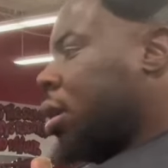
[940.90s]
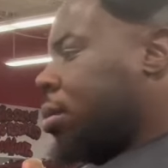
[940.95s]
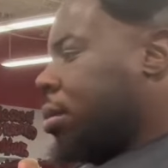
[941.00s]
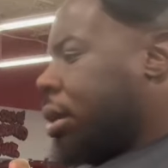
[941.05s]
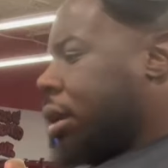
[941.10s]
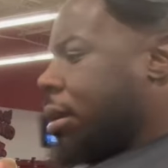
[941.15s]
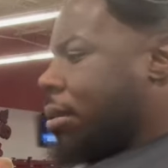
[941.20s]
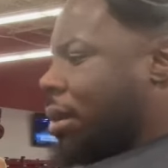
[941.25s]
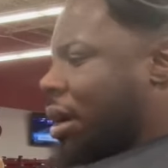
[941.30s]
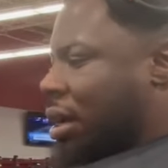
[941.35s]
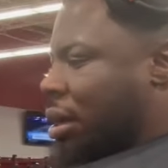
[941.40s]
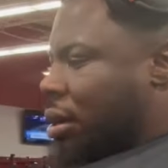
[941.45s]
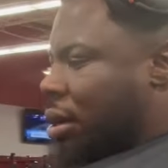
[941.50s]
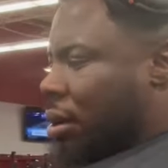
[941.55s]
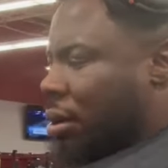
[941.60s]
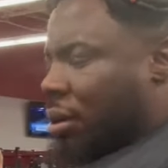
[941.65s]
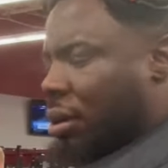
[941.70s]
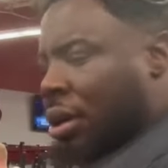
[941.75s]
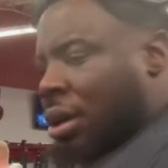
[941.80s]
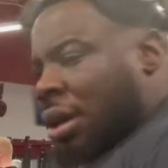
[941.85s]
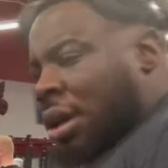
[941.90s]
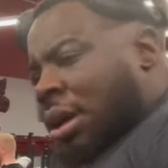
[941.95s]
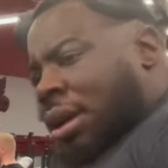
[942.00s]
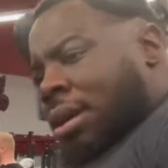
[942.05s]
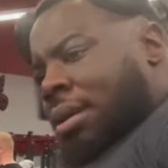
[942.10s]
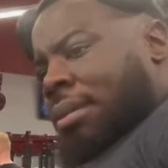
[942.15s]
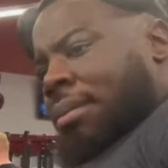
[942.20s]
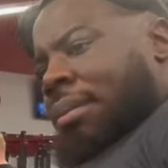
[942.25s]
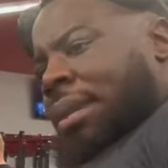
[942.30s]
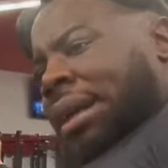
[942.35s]
but in my
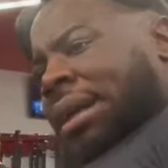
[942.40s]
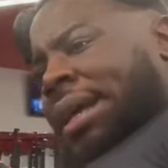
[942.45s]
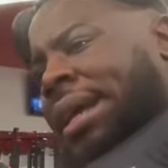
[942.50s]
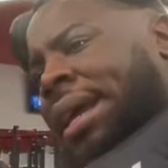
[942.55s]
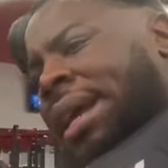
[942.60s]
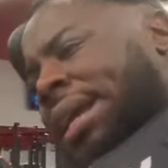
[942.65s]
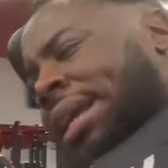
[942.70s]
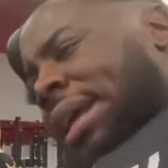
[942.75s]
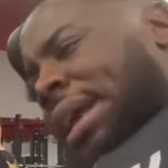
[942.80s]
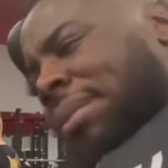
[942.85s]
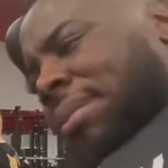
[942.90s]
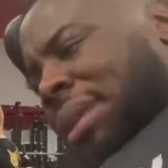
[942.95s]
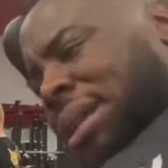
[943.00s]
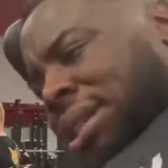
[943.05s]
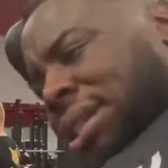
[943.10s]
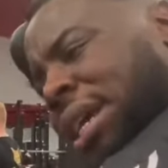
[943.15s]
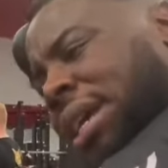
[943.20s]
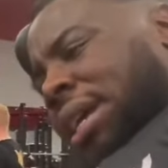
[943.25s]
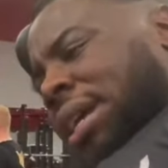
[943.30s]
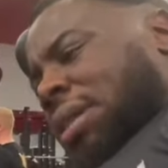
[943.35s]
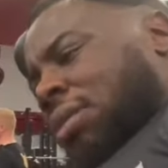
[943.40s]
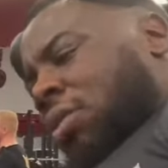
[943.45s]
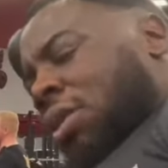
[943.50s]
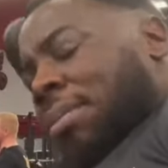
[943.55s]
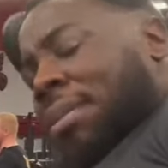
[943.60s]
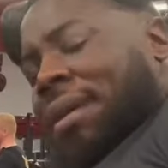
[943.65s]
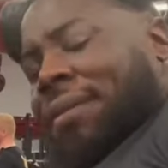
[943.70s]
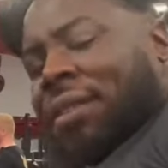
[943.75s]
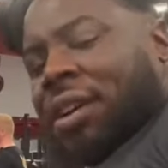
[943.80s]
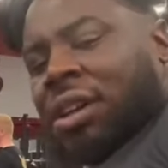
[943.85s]
leg day, my
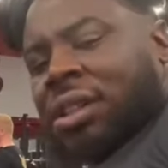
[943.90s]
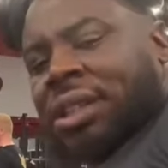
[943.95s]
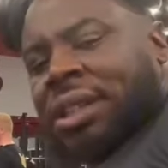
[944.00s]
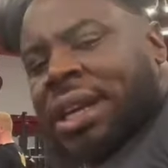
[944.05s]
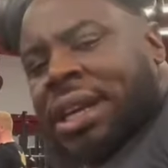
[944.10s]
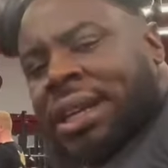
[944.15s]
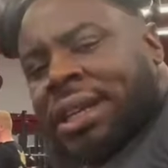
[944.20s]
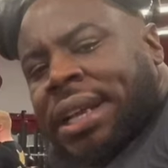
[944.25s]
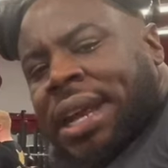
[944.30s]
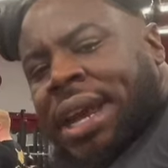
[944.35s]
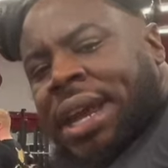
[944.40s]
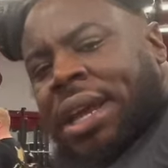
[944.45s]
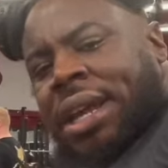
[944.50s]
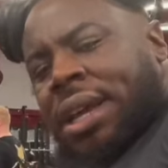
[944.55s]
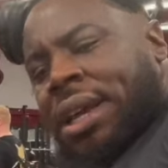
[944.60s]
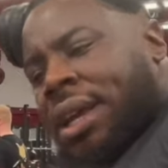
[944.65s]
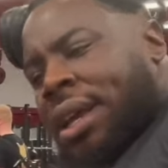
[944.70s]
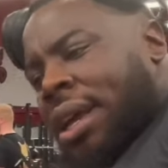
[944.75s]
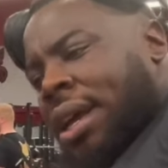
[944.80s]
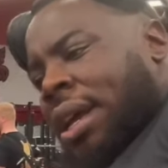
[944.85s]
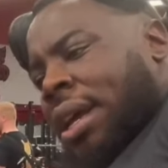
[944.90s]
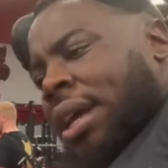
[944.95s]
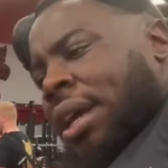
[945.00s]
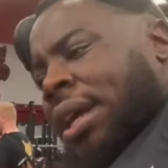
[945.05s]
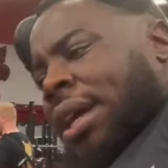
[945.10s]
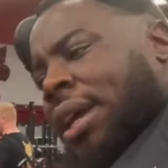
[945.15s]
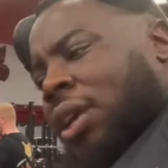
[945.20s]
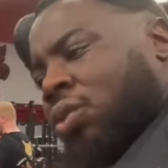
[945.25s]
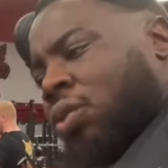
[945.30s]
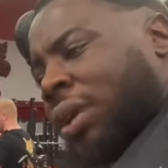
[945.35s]
first leg day
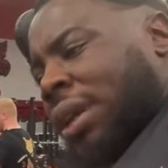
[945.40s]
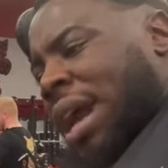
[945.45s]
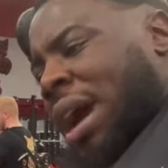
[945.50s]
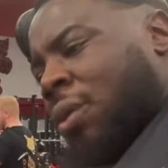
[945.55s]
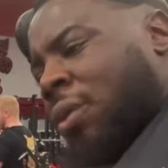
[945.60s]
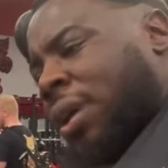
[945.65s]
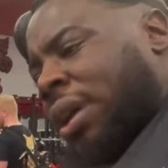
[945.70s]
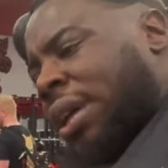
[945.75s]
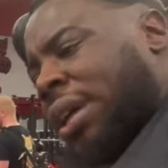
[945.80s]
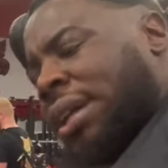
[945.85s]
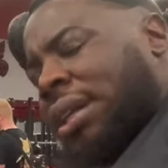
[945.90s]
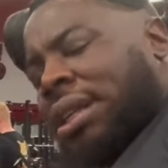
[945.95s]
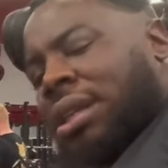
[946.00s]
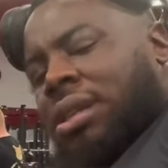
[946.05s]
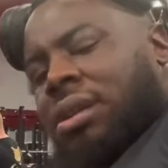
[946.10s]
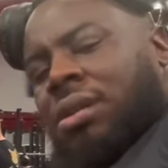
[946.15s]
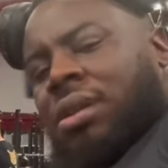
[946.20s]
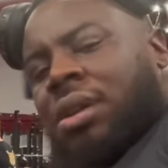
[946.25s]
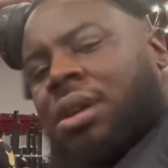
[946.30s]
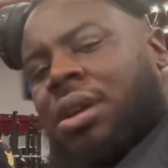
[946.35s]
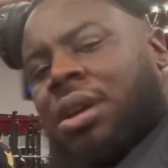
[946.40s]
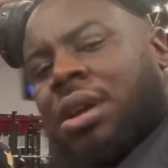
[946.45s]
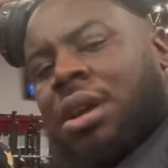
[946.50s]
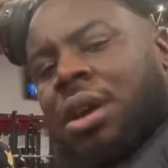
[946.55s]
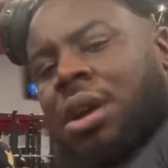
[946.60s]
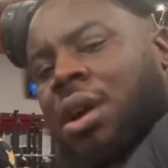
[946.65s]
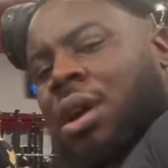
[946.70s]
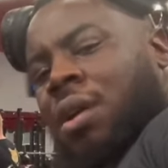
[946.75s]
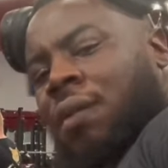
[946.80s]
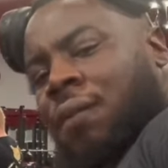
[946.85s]
is when I really
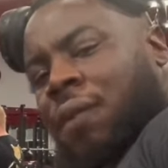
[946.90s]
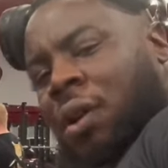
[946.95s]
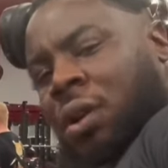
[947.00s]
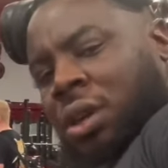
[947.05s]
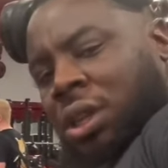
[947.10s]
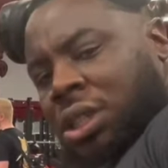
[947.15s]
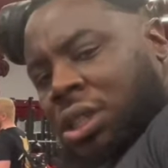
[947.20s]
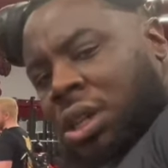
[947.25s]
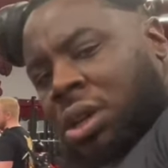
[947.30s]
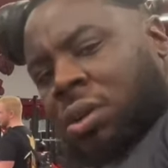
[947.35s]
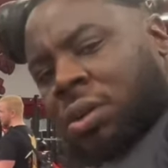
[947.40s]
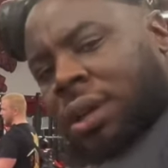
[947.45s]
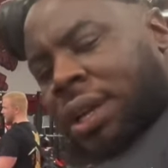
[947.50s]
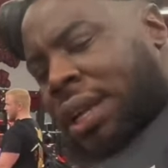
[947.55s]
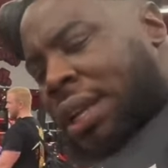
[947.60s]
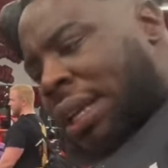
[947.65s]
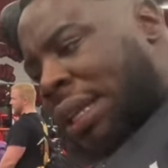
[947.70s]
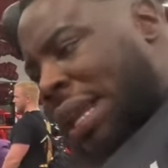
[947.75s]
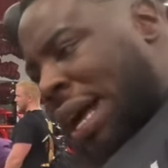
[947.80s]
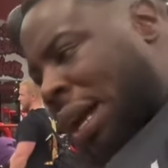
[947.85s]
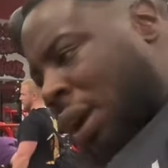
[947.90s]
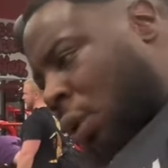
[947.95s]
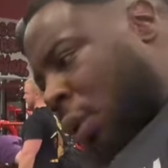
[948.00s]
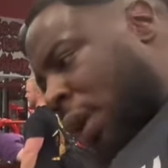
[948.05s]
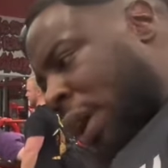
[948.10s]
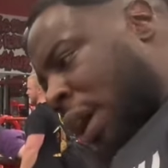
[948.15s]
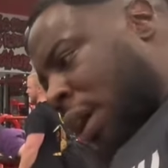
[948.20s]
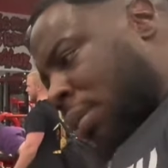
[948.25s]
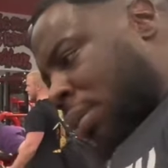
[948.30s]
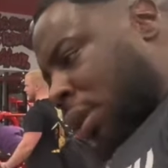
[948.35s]
focus on getting a lot of
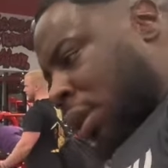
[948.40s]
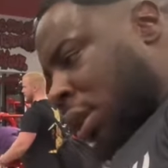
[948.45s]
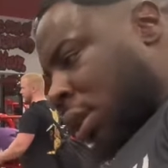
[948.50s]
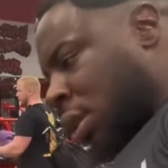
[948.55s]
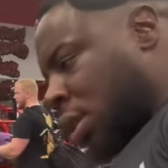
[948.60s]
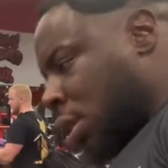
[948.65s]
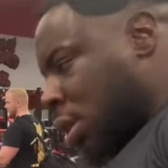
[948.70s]
reps,